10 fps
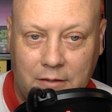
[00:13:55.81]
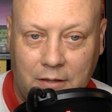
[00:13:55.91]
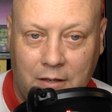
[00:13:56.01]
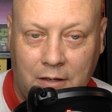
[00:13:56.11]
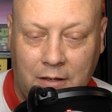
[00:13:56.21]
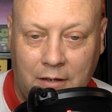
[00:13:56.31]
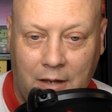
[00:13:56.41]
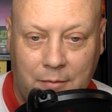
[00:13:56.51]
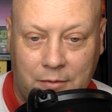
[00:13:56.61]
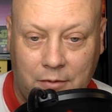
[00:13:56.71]

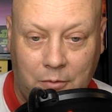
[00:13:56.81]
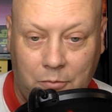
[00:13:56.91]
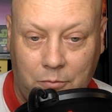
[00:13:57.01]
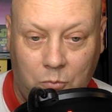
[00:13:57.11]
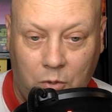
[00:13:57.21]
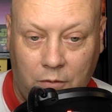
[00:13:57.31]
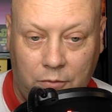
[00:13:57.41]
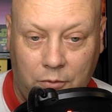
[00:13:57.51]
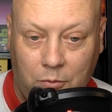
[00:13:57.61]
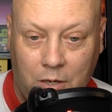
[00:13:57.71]
absolutely
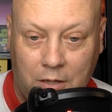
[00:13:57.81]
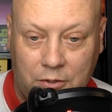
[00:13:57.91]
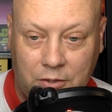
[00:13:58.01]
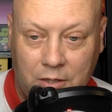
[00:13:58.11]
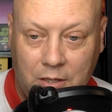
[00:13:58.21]
wonderful to watch.